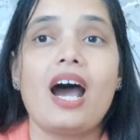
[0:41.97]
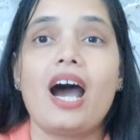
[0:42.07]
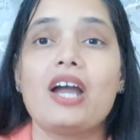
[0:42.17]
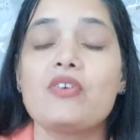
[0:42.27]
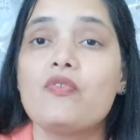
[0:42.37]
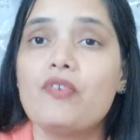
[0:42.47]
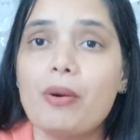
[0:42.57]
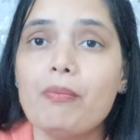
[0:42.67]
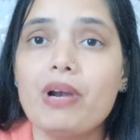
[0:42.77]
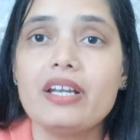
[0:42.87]
I
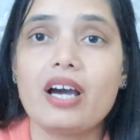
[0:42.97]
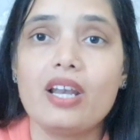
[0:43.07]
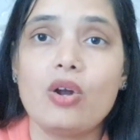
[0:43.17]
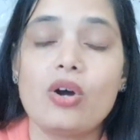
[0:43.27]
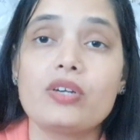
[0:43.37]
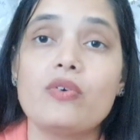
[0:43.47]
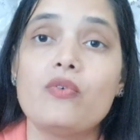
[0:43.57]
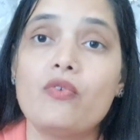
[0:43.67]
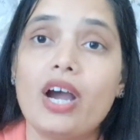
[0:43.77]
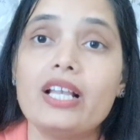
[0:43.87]
fumbled a lot
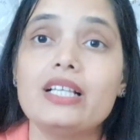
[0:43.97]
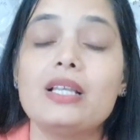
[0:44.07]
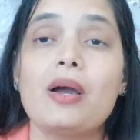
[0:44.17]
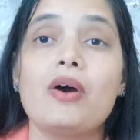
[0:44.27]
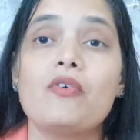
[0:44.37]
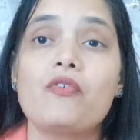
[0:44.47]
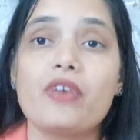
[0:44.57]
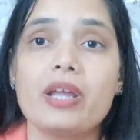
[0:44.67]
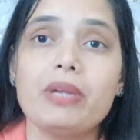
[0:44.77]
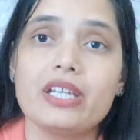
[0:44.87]
while
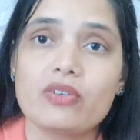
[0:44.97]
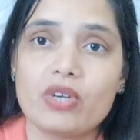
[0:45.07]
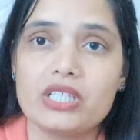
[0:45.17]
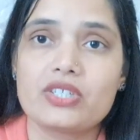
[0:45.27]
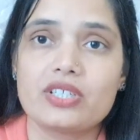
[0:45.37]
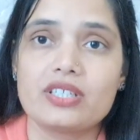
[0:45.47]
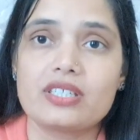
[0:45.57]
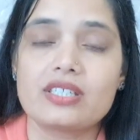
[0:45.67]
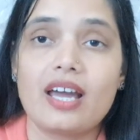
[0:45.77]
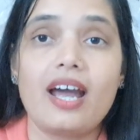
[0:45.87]
framing
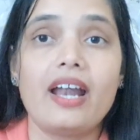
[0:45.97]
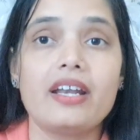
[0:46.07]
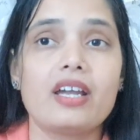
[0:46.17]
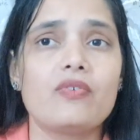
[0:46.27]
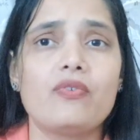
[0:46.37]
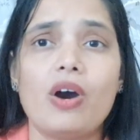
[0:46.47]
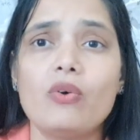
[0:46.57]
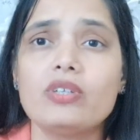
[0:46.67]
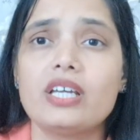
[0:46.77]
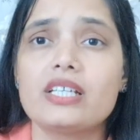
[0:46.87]
questions and I
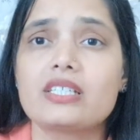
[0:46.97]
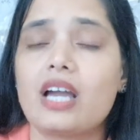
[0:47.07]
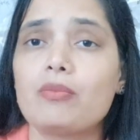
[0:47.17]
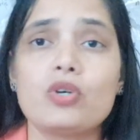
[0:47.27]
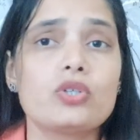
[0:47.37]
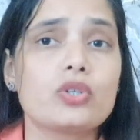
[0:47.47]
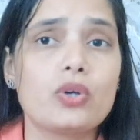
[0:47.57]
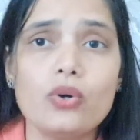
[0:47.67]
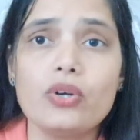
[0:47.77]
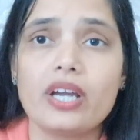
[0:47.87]
found that I'm not
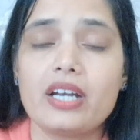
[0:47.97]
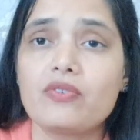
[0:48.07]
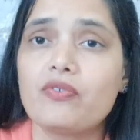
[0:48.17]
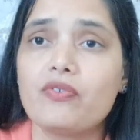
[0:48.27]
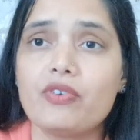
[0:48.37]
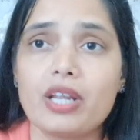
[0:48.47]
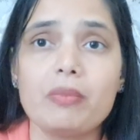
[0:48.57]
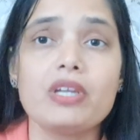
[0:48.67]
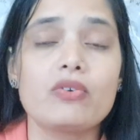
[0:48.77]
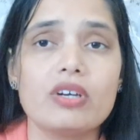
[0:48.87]
good at
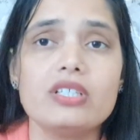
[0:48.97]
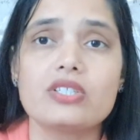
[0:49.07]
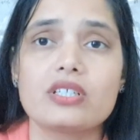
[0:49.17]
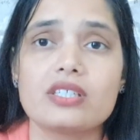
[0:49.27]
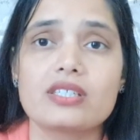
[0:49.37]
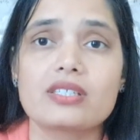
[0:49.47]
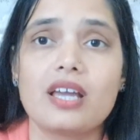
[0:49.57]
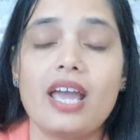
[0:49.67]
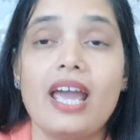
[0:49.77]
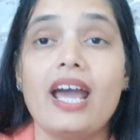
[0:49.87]
framing questions.
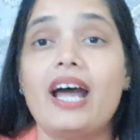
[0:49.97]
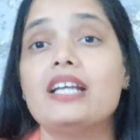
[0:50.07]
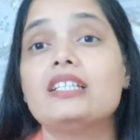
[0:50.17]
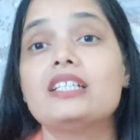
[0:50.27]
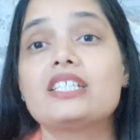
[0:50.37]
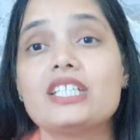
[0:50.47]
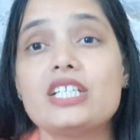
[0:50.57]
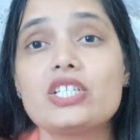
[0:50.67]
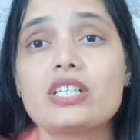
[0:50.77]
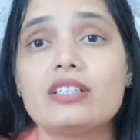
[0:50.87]
And the
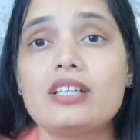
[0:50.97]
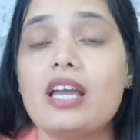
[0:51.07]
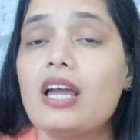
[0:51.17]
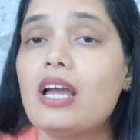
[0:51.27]
teacher,